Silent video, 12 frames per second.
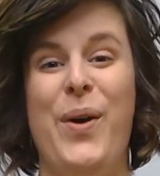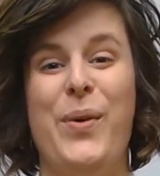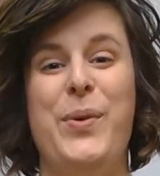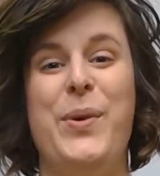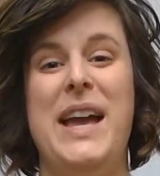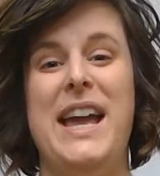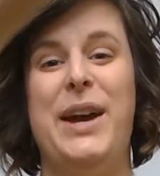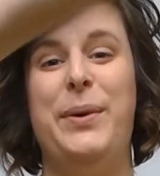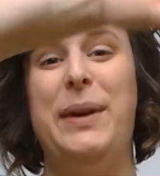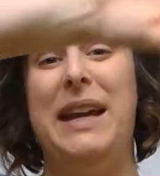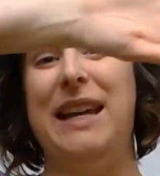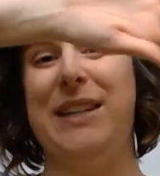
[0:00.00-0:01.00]

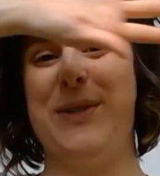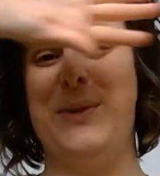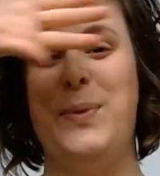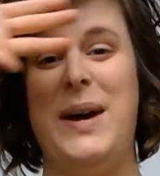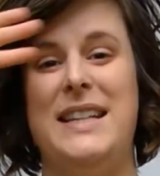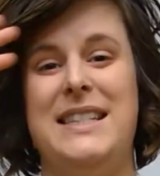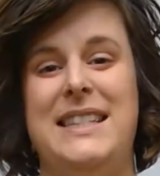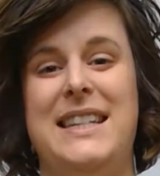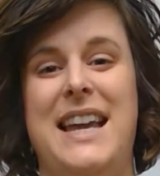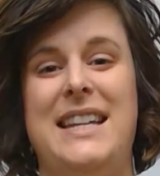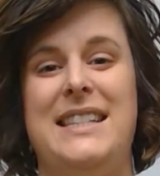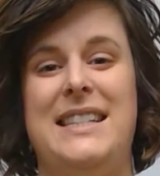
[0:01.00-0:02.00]
where it was
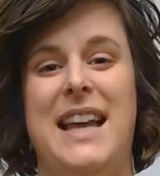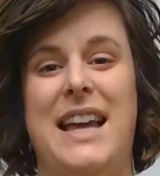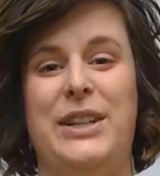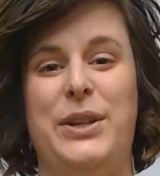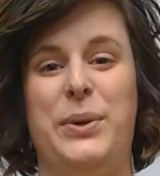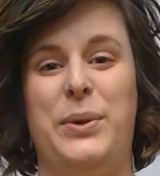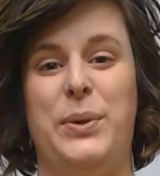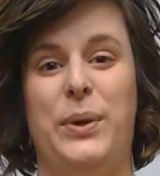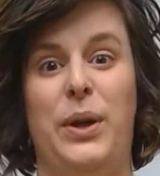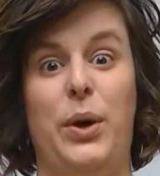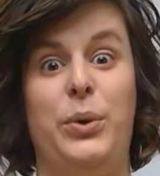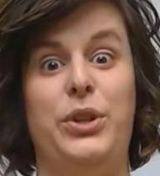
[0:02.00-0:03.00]
nice and cool.